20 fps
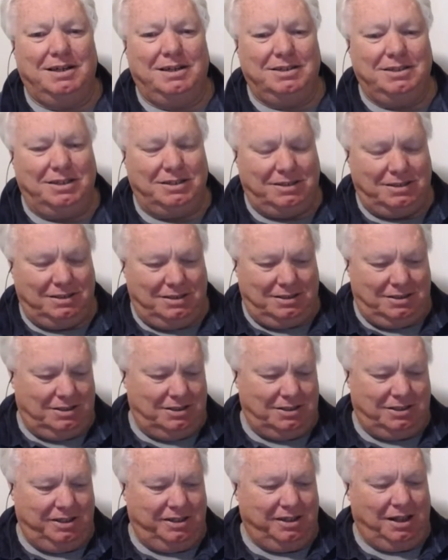
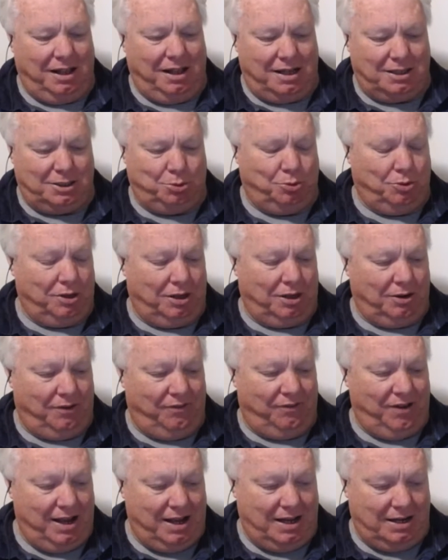Just in the last week, I've
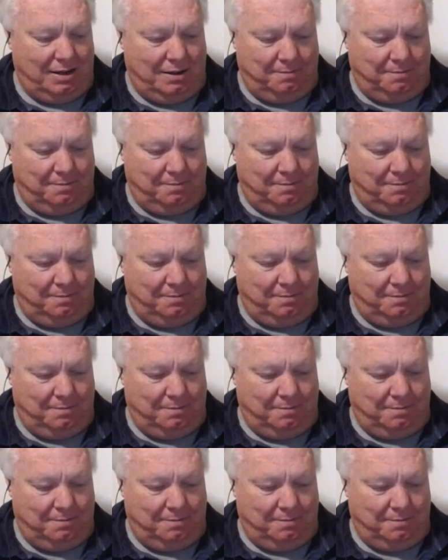had